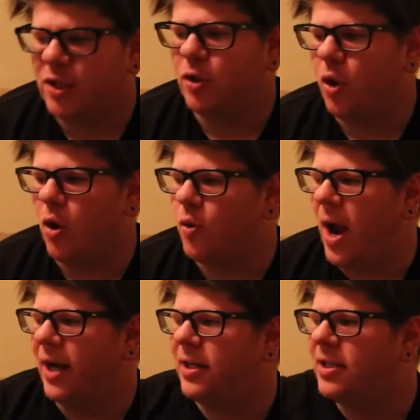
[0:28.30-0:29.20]

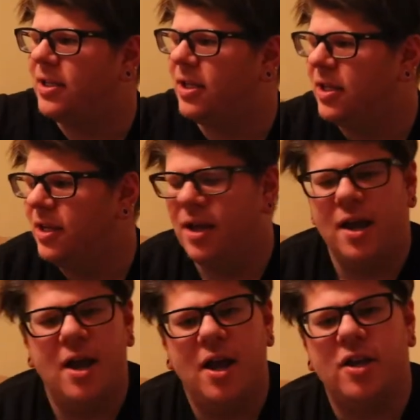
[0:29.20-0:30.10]
correct.
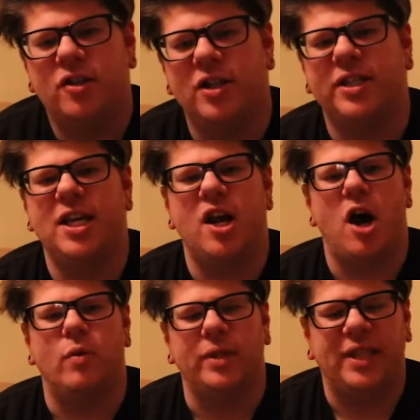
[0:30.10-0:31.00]
So let's get
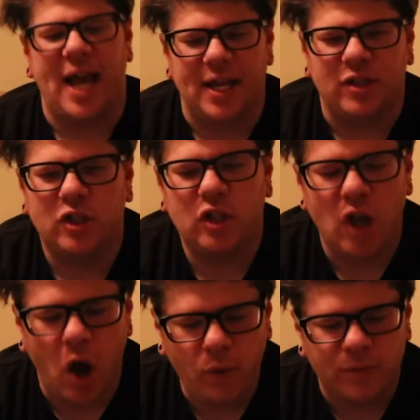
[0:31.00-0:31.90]
on with that.
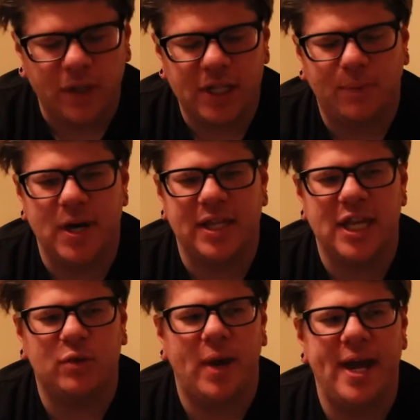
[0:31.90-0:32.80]
So let's put it
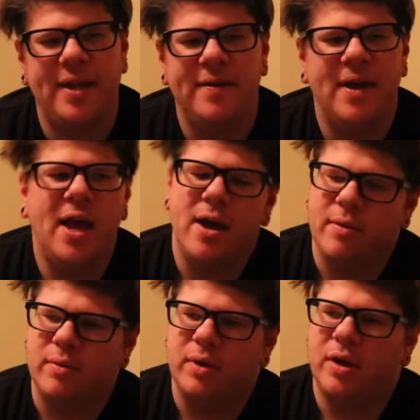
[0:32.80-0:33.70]
this way.
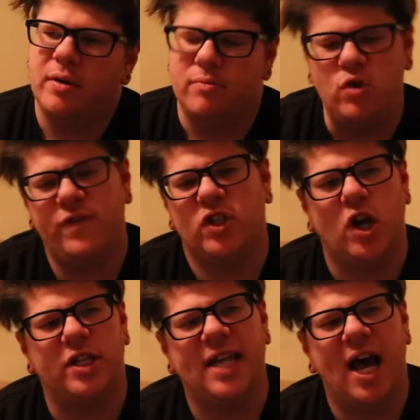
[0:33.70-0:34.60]
Movie
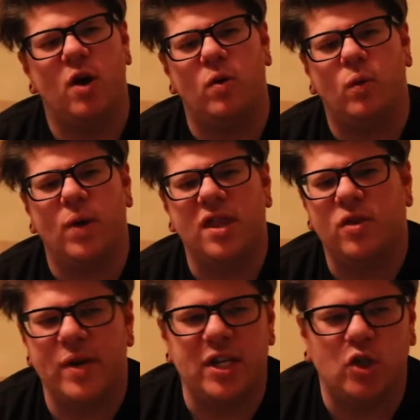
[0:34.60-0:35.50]
starts out with
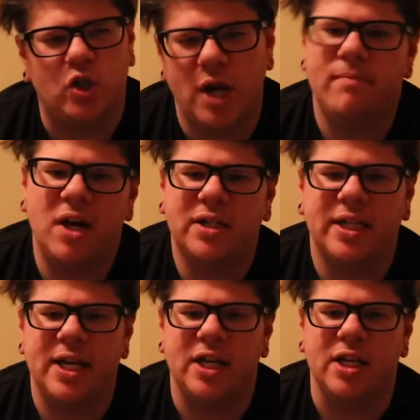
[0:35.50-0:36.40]
three chipmunks
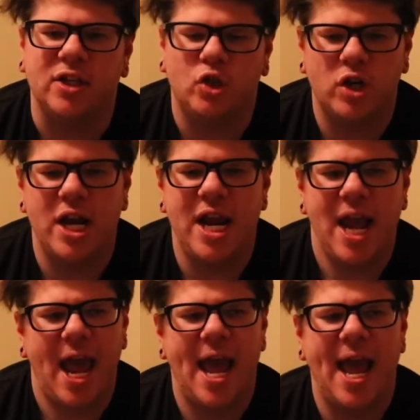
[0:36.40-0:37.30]
in a tree
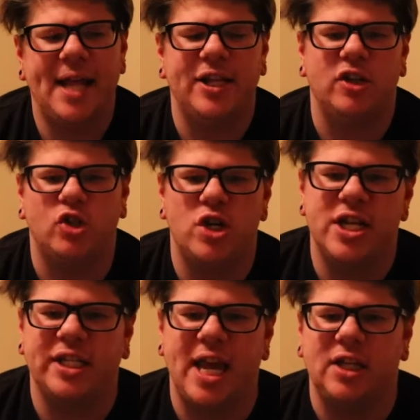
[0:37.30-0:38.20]
and their tree
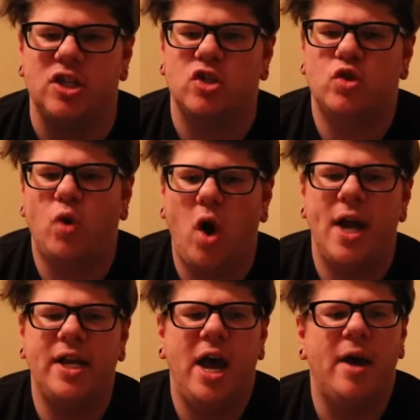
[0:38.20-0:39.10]
is getting
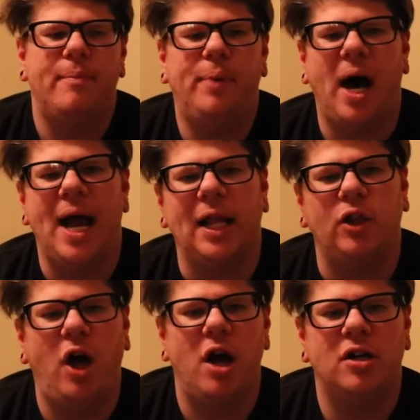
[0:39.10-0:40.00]
destroyed by
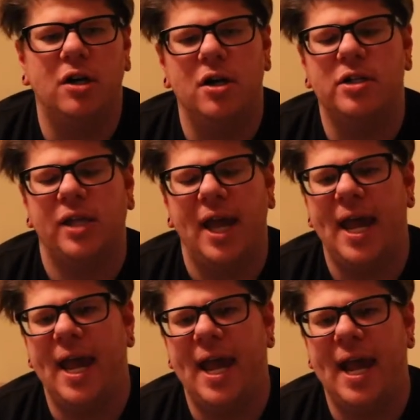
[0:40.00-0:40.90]
loggers
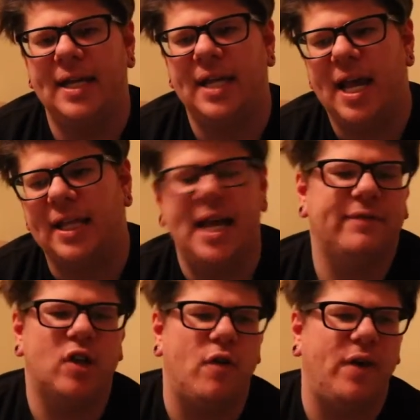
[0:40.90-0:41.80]
and they have
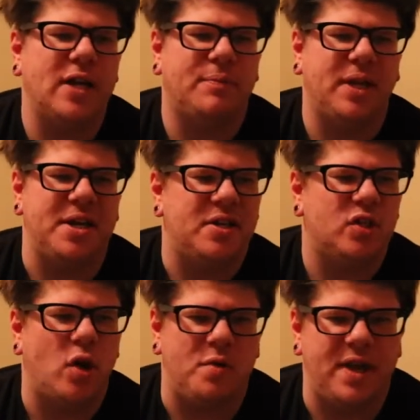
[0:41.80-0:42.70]
to go find a place.
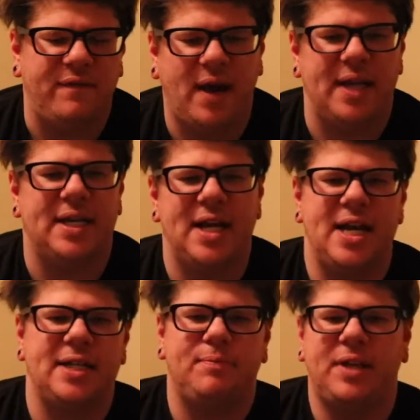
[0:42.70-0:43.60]
So they find a
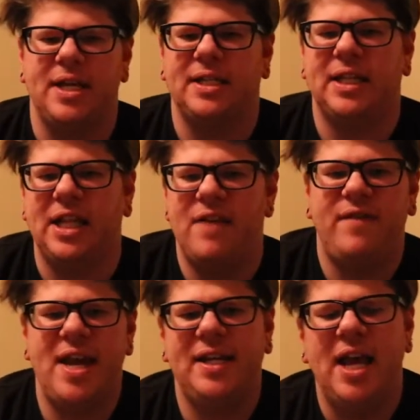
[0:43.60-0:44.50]
nice place to live
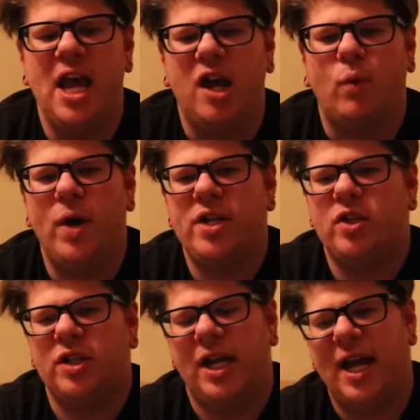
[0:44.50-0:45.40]
in,
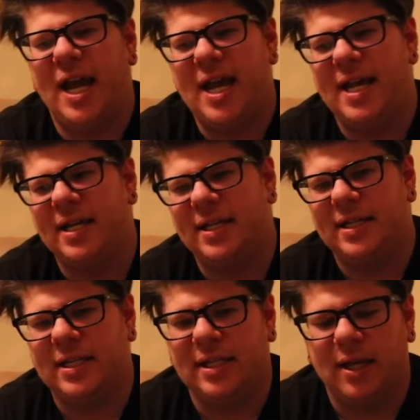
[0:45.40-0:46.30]
which
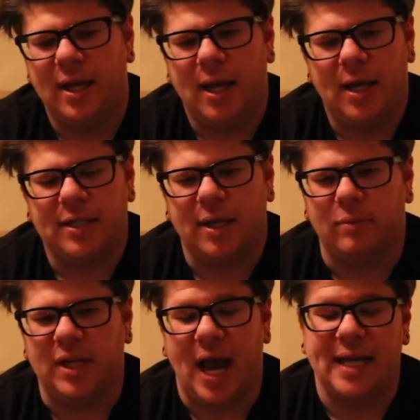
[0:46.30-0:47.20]
is
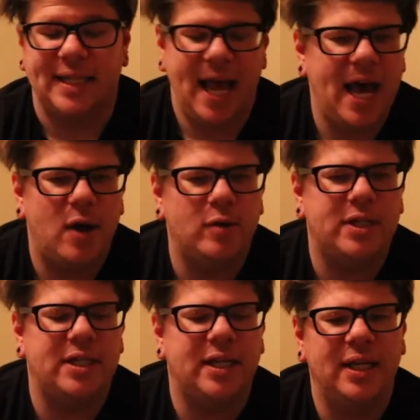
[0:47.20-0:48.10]
some guy's
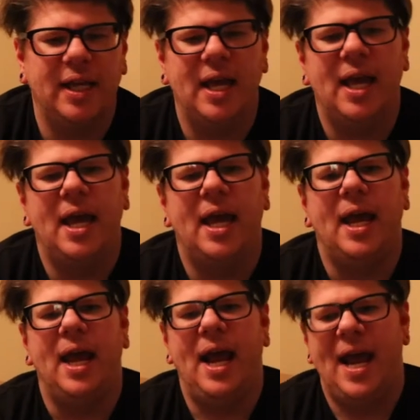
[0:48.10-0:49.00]
house,
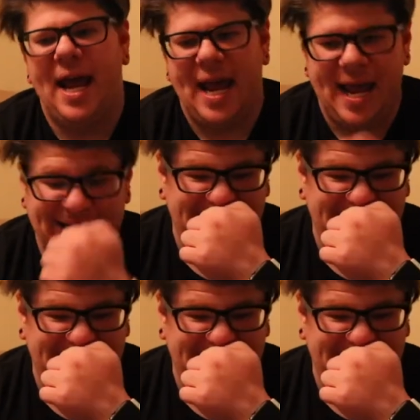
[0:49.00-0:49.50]
and